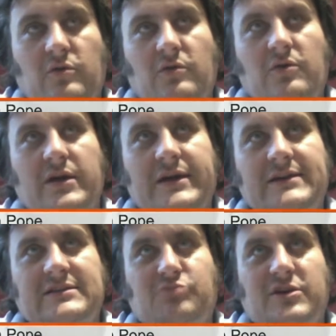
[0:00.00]

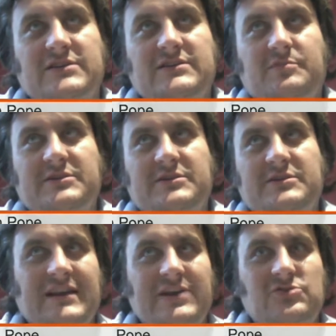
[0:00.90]
express a particular
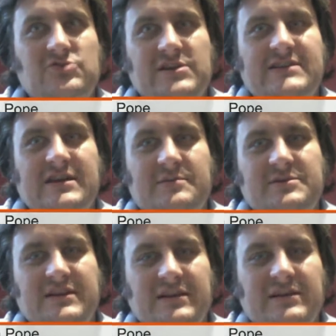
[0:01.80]
interest in a
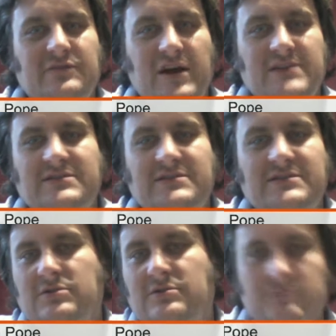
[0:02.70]
particular device, you
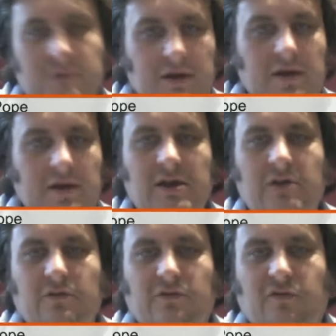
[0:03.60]
can
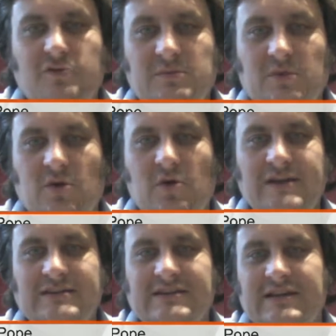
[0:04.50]
throw some coins
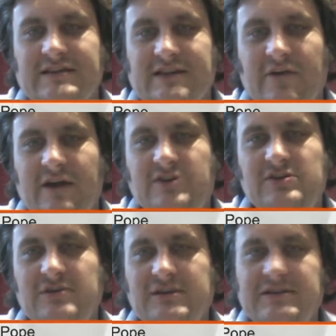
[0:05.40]
in his direction,
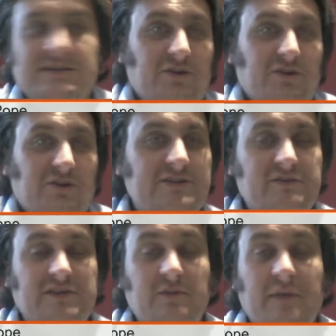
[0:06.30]
because he's doing this off his
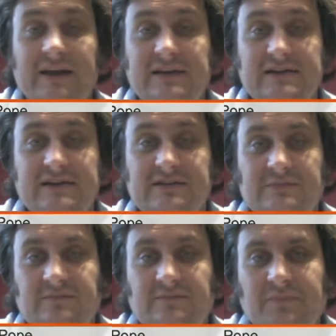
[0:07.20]
own back. He doesn't
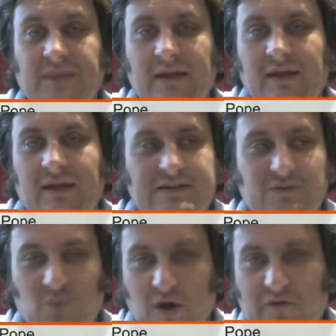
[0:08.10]

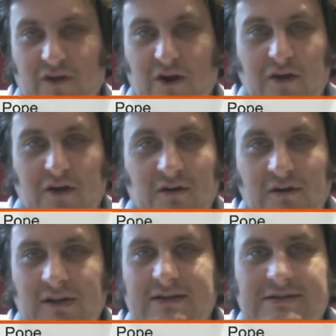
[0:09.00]
work for Canonical.
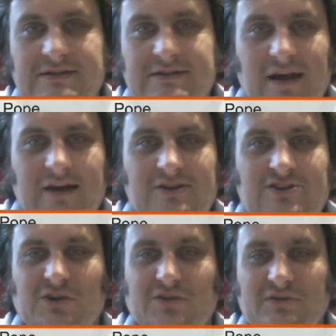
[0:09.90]
He's a
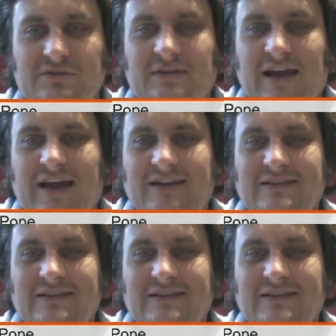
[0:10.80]
student and